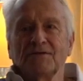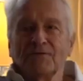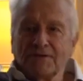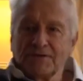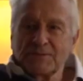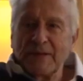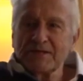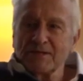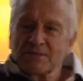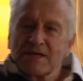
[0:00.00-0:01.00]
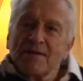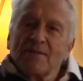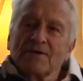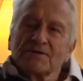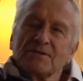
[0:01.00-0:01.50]
Spend some time
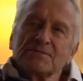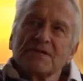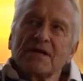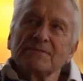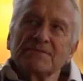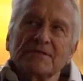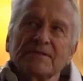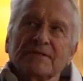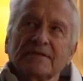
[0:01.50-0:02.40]
on it sometimes and